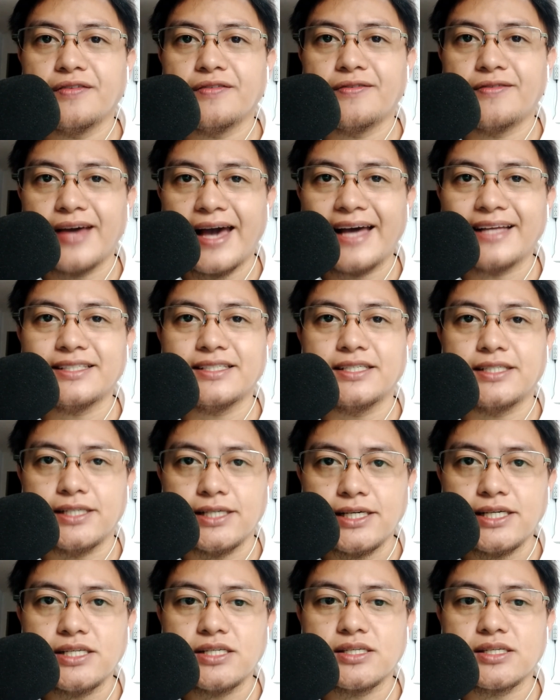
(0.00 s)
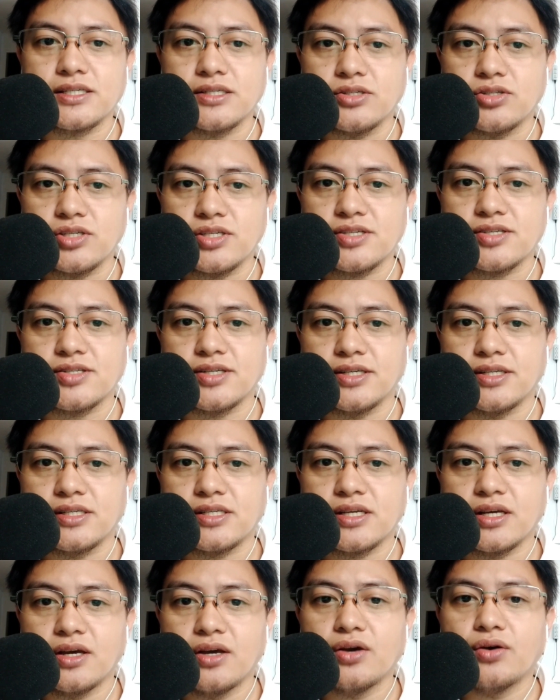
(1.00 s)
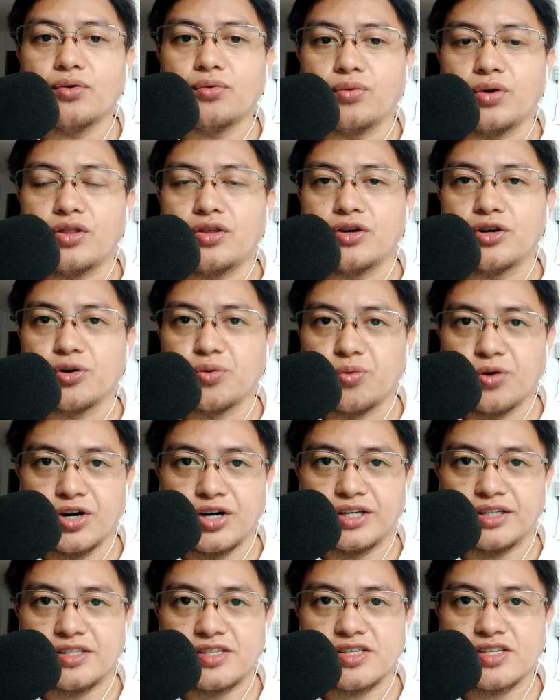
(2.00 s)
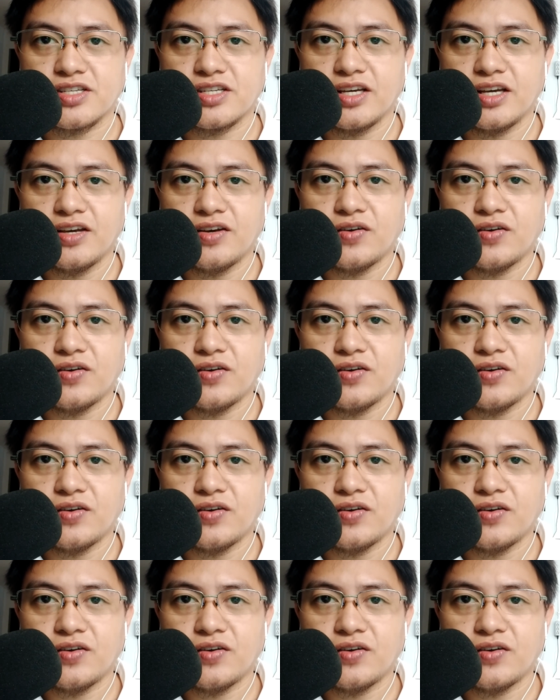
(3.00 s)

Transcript: that it is consistent with your words.